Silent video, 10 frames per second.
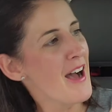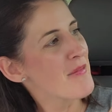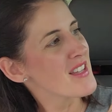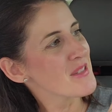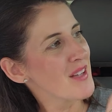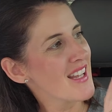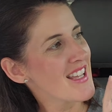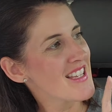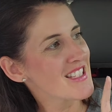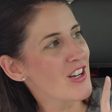This one
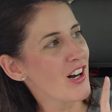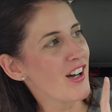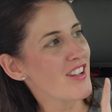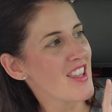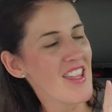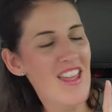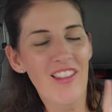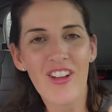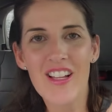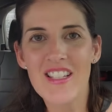is called the
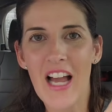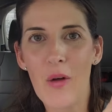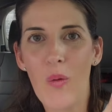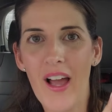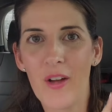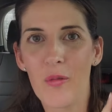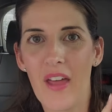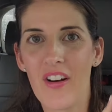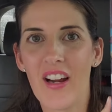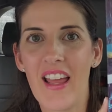Look Inside Wild
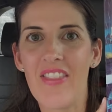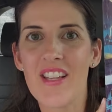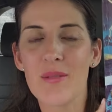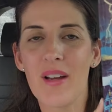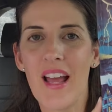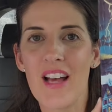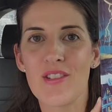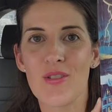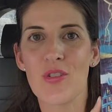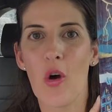Weather, and this one has
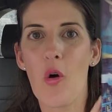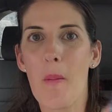so